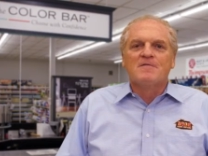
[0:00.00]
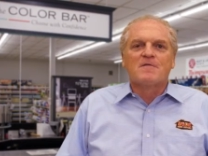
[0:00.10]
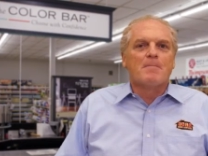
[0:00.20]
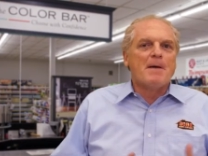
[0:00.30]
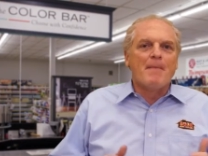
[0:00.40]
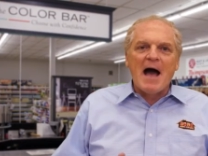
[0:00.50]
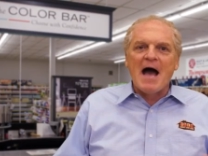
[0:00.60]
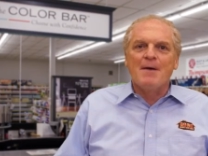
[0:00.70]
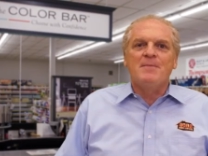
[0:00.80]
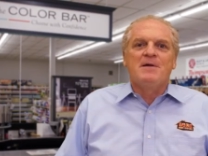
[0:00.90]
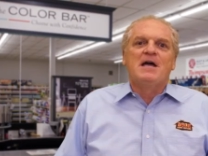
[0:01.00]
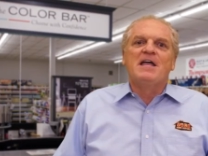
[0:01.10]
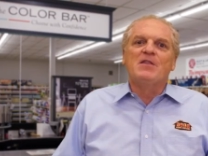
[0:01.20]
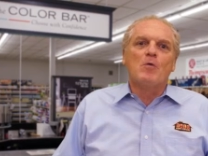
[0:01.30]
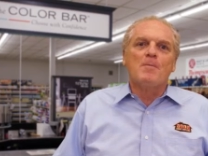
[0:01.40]
From my mom
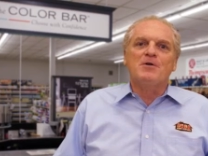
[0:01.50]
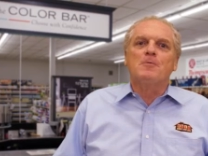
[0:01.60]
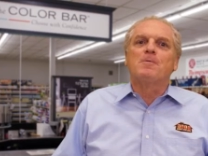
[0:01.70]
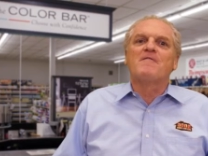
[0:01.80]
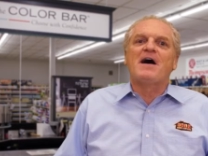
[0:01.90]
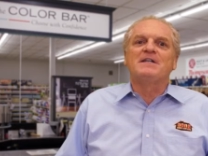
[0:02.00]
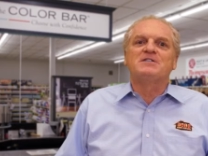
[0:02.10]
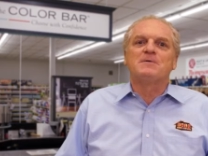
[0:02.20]
and the woman who provided